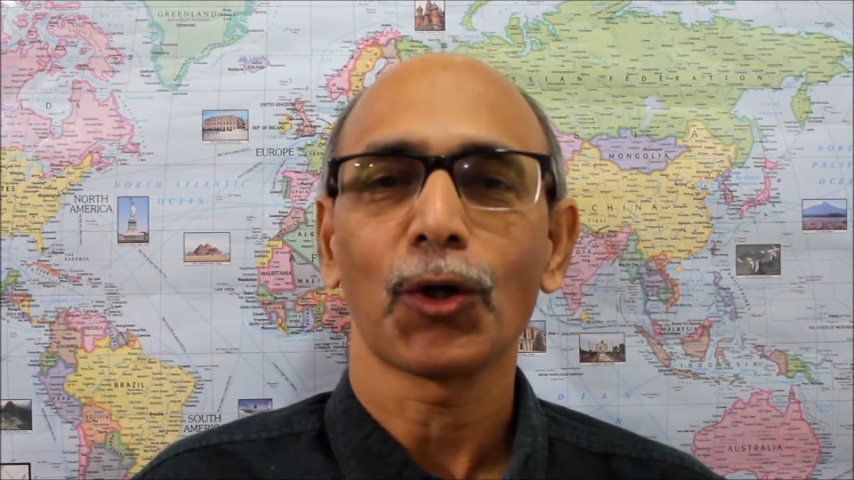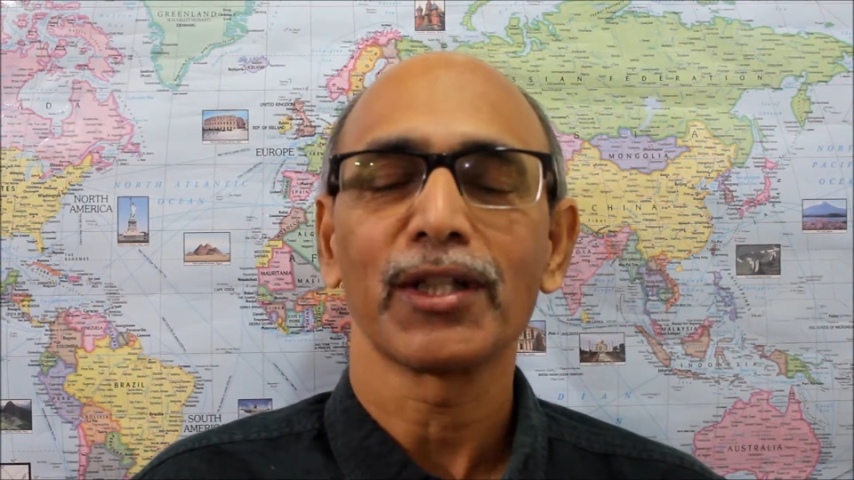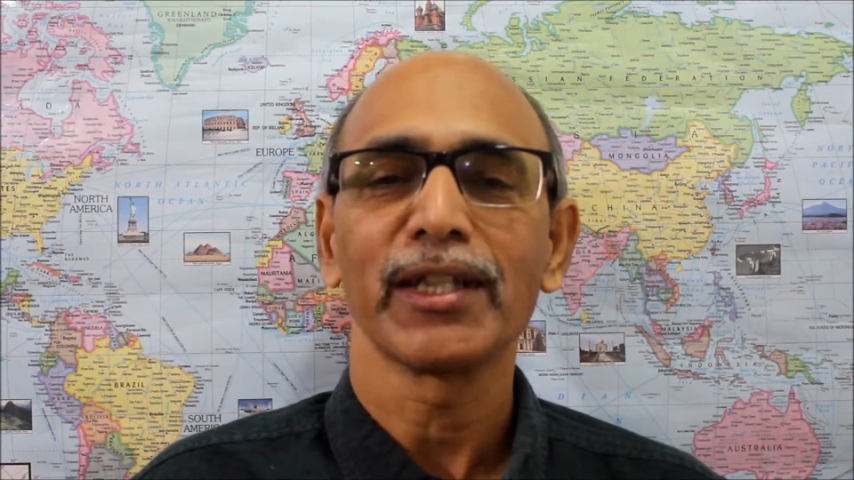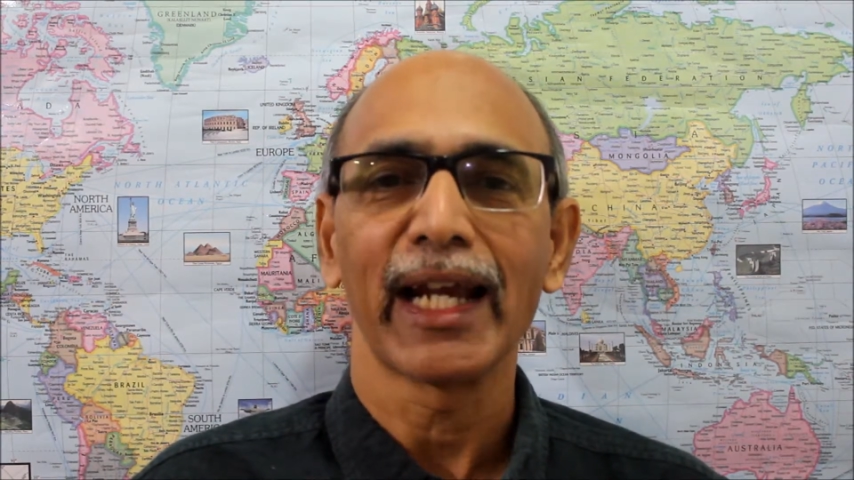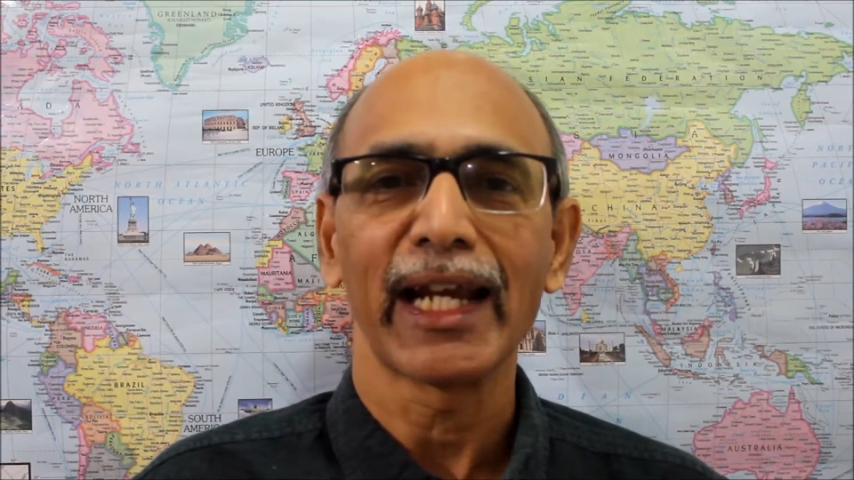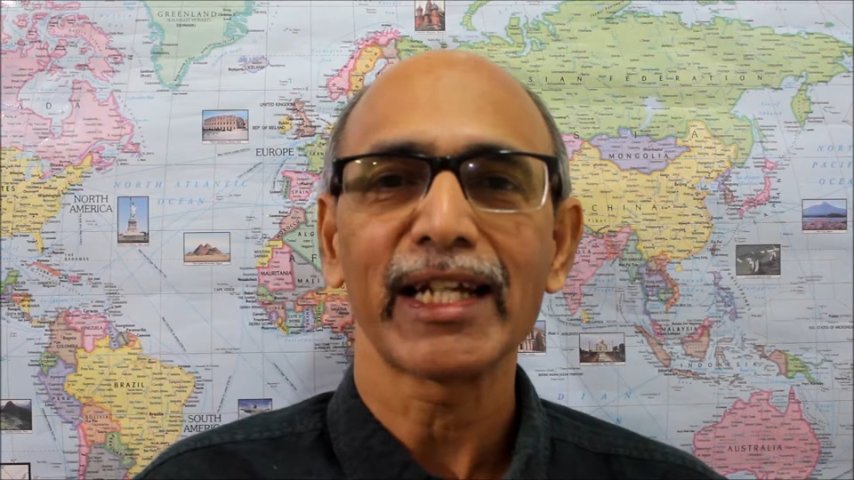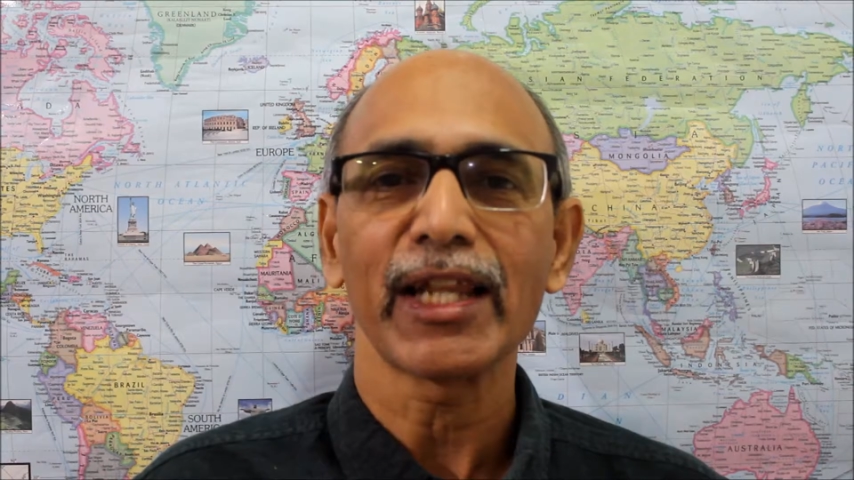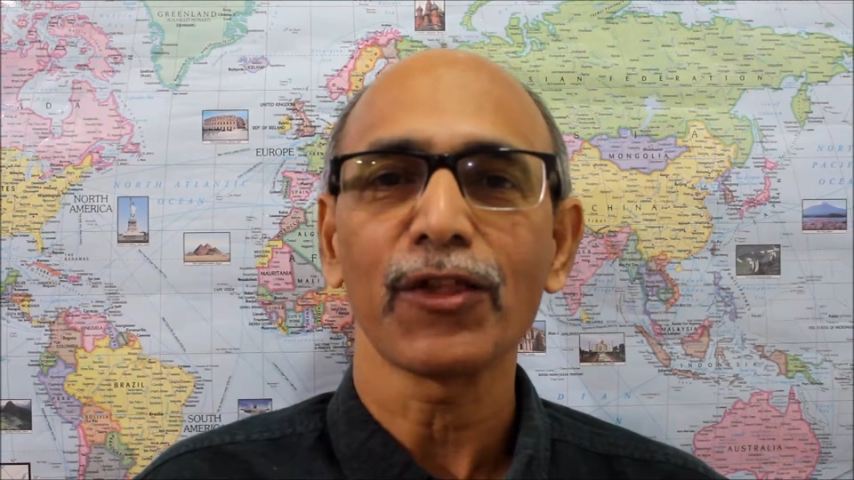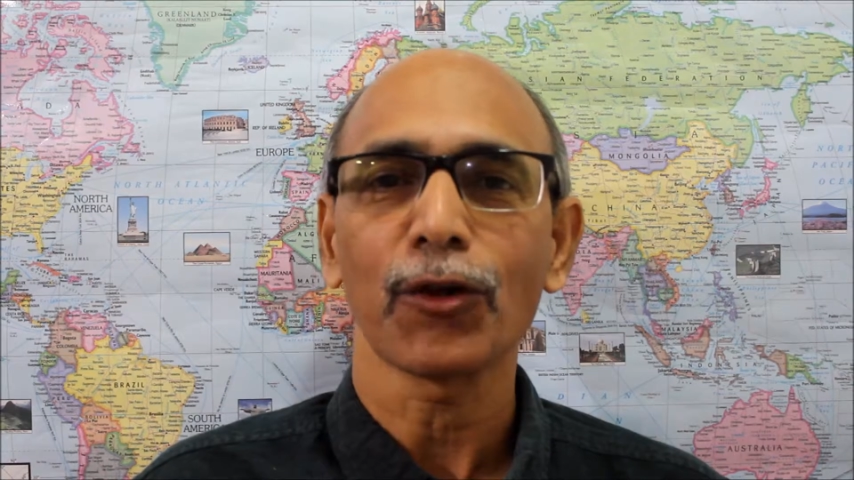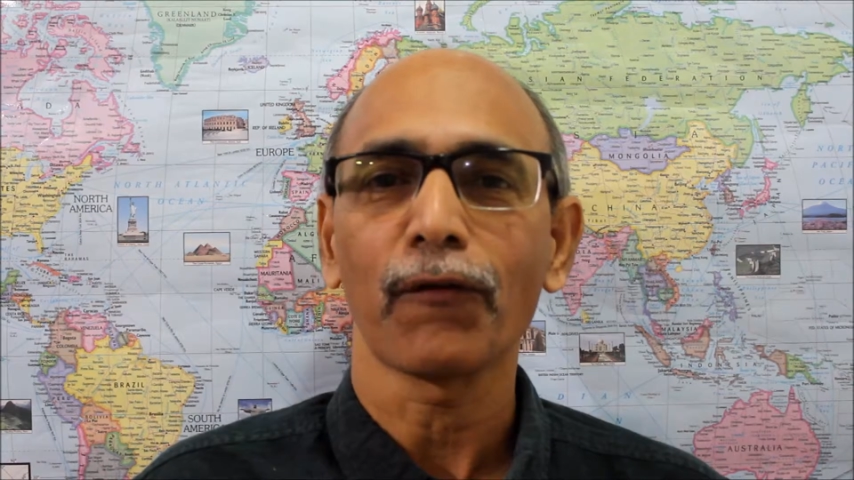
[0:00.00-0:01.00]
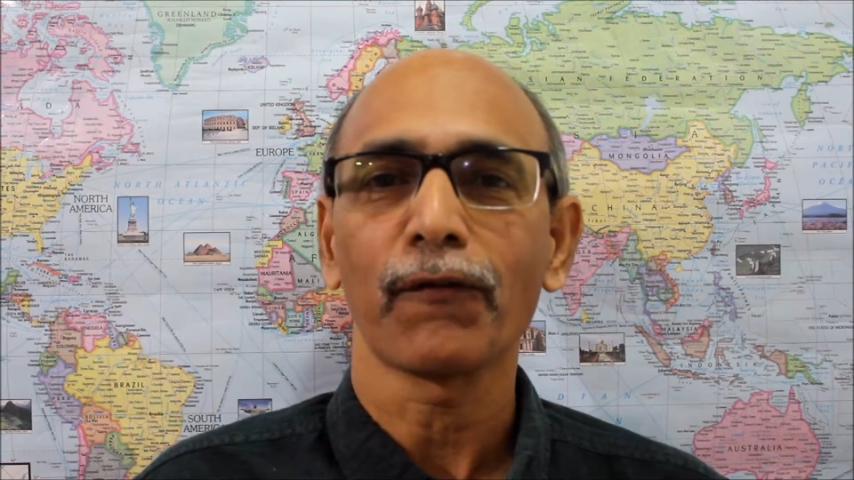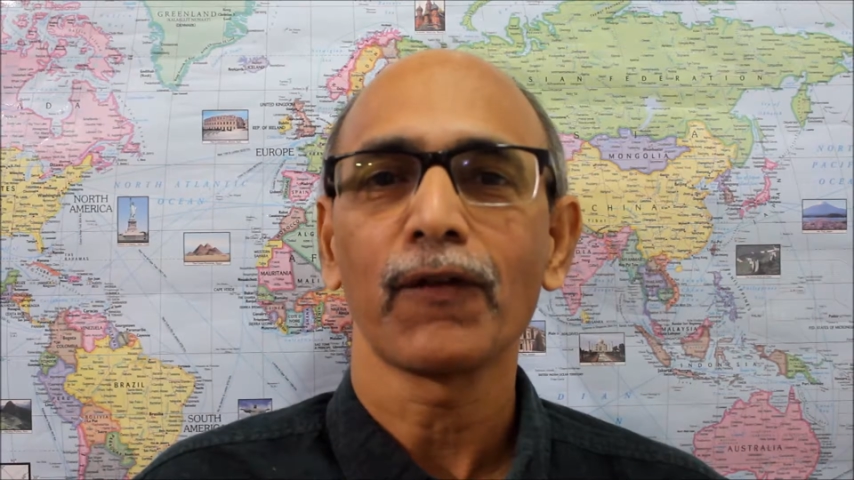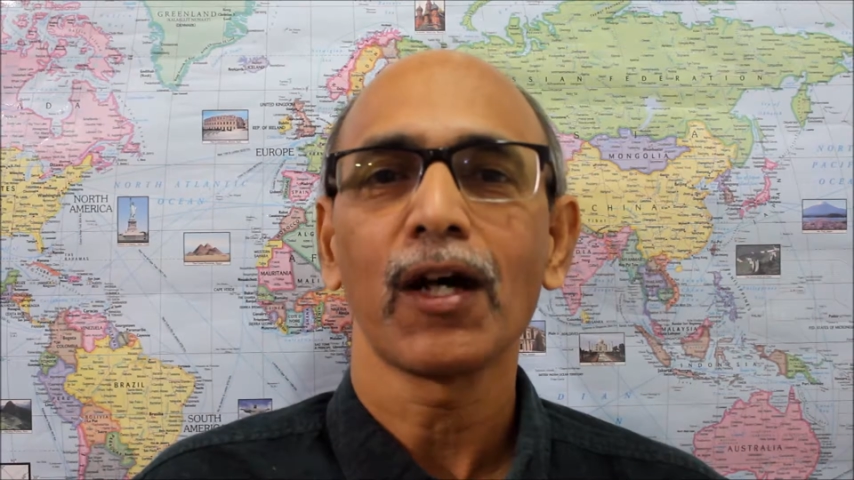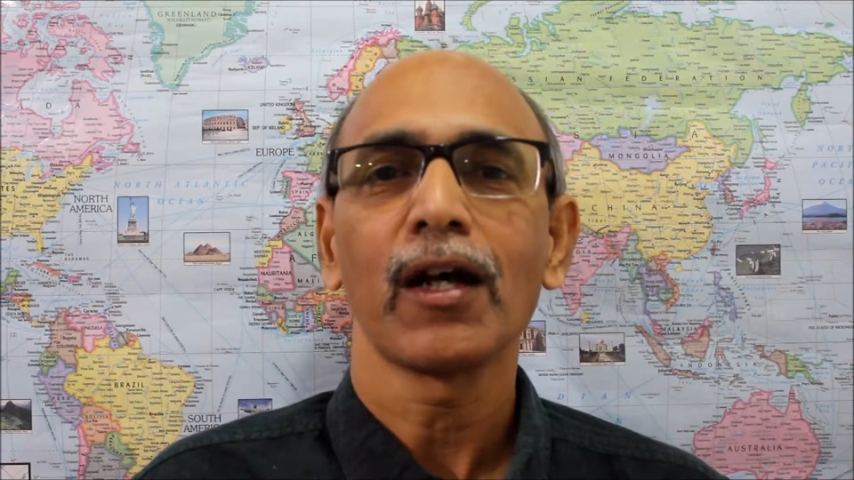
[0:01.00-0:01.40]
on the 18th of